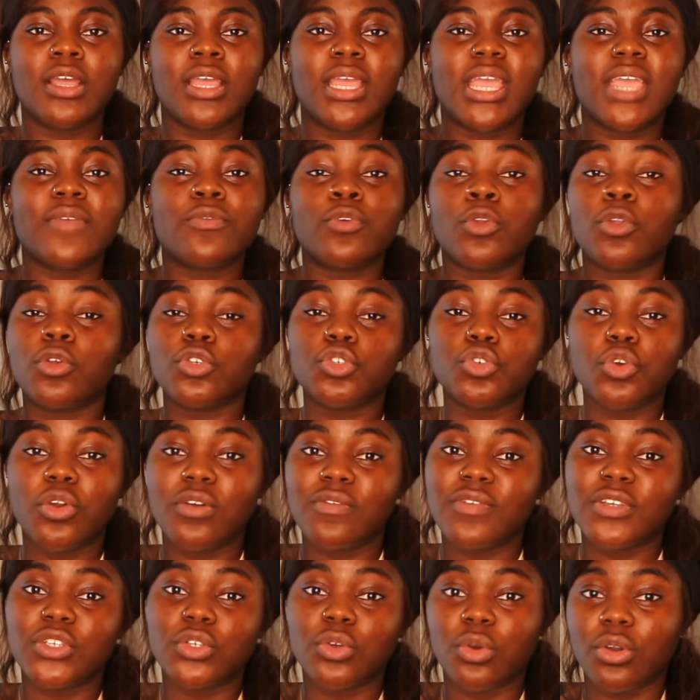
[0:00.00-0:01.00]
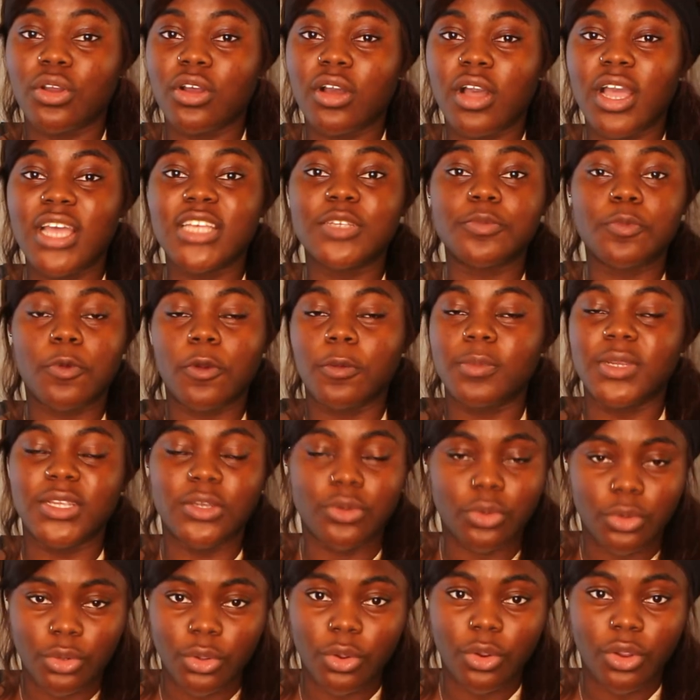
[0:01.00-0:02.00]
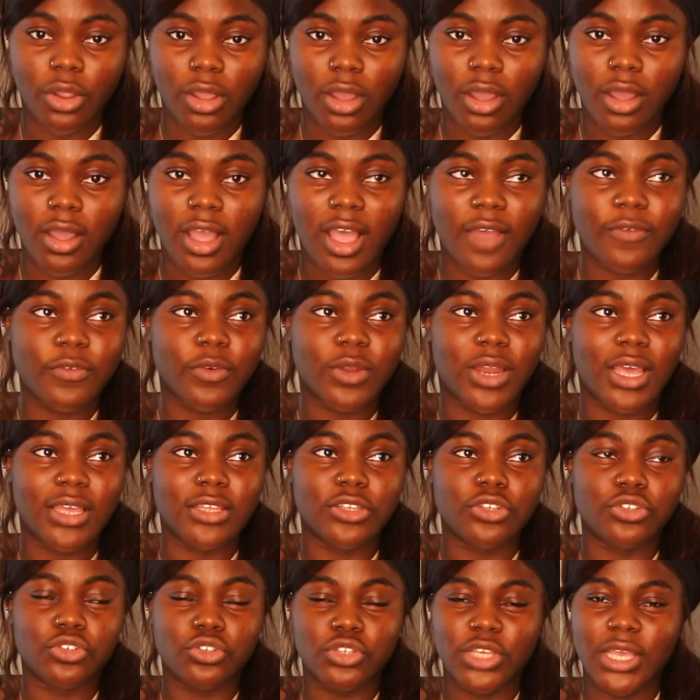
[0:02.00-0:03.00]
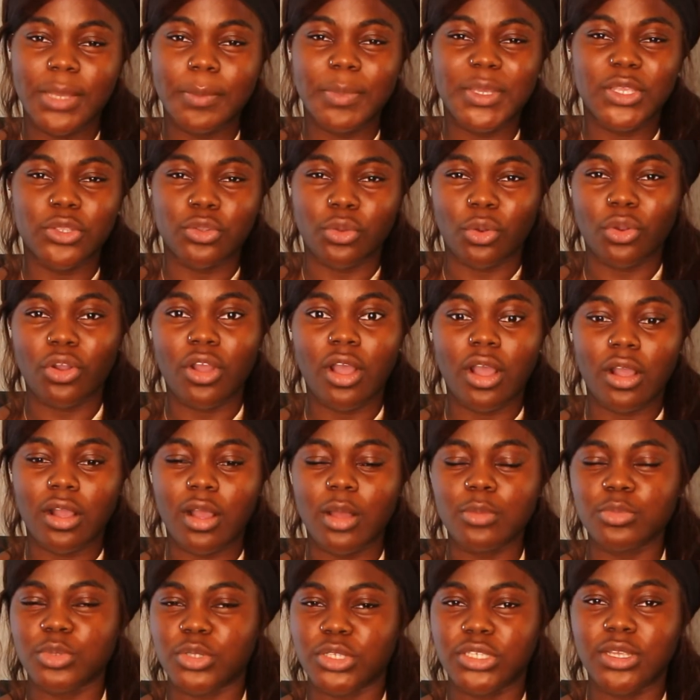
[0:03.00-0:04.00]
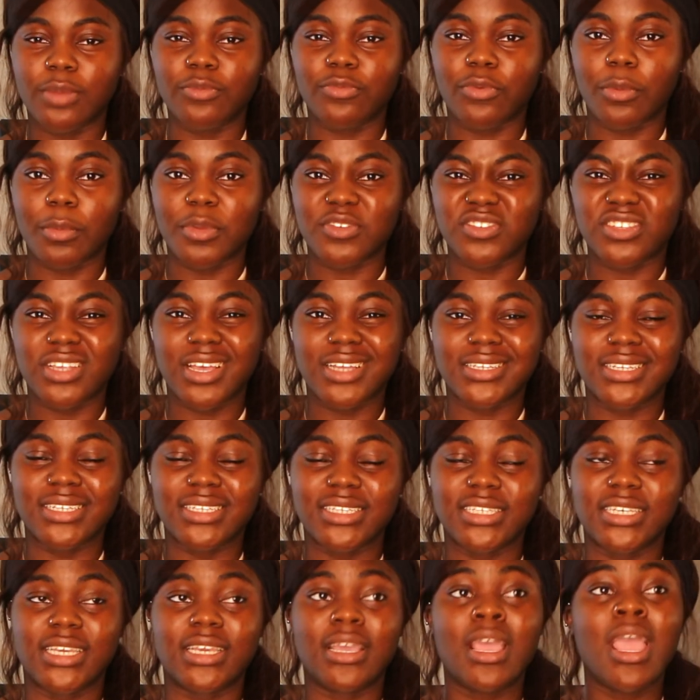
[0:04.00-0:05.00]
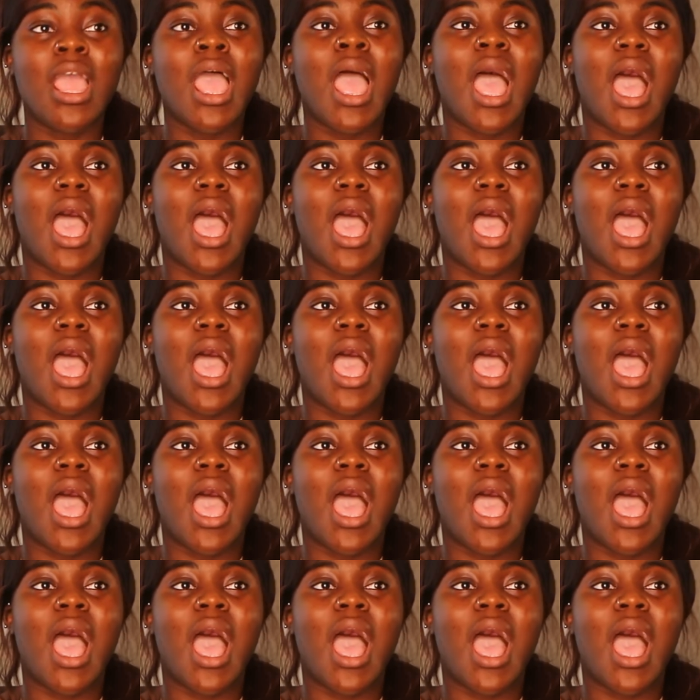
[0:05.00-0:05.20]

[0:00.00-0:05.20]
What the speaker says: If you're not sure if it's your gut, it's probably not your gut. I feel like it being your gut comes with some form of certainty.